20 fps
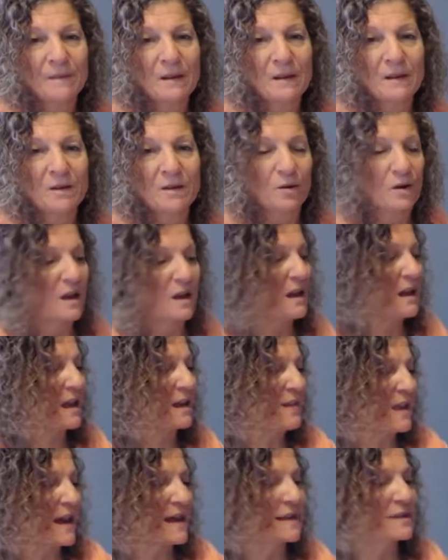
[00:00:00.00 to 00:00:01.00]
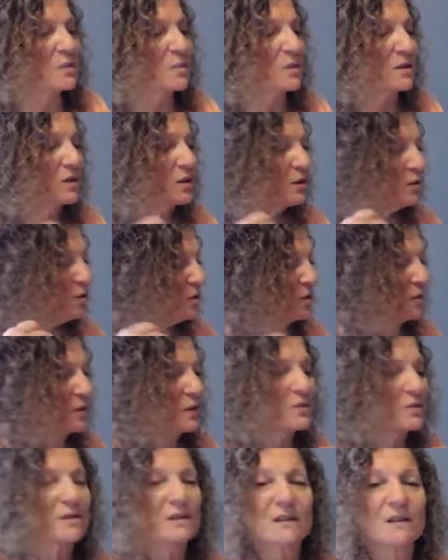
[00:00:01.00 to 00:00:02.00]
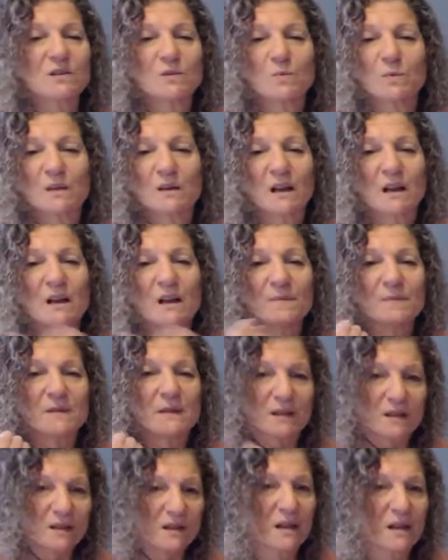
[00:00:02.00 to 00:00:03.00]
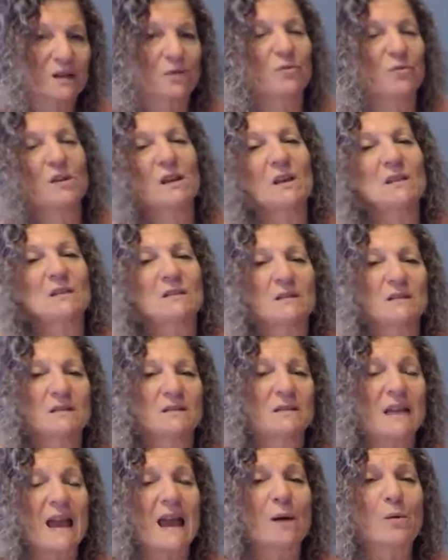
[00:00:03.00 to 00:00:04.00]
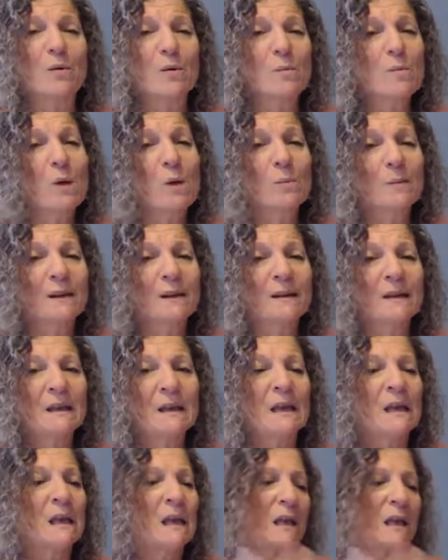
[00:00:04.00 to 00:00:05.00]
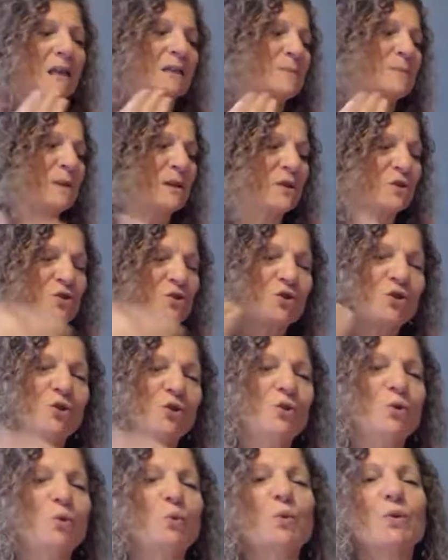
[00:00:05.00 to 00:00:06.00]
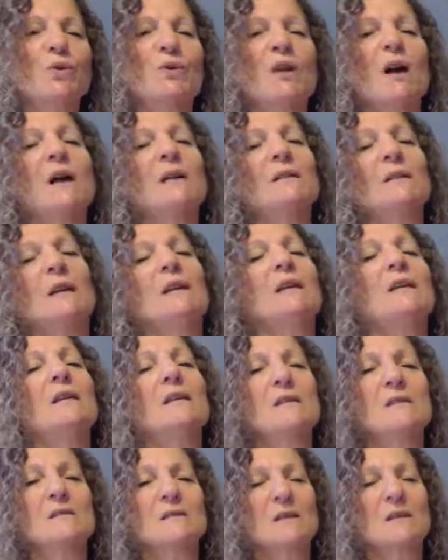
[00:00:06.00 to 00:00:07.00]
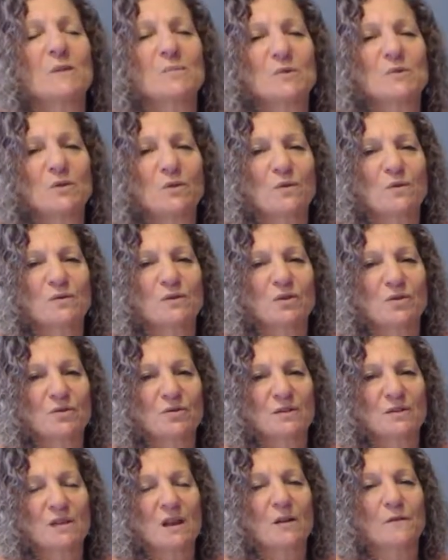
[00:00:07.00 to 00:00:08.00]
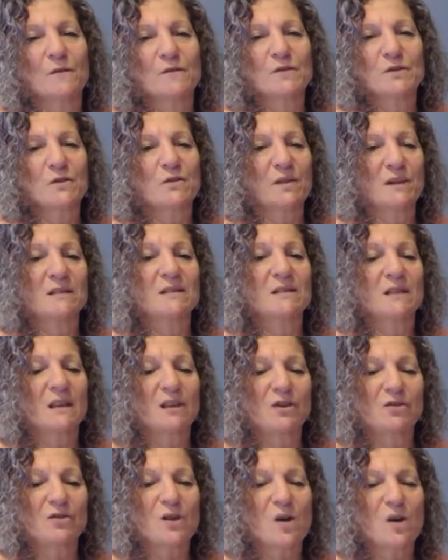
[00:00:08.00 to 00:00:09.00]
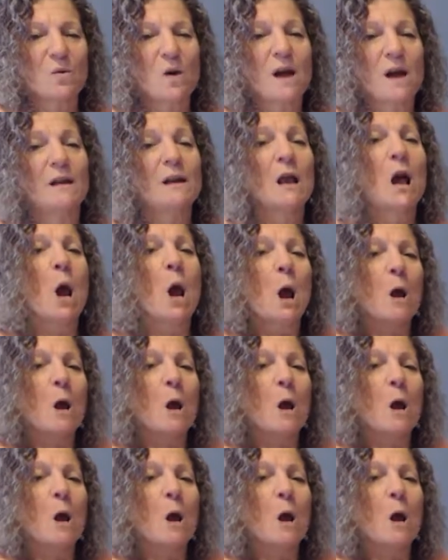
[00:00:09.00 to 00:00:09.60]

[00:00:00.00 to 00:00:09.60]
Okay, and that's what the universe does when it comes and it creates this tower moment. It's because you were not taking the steps yourself. So they say, you know what?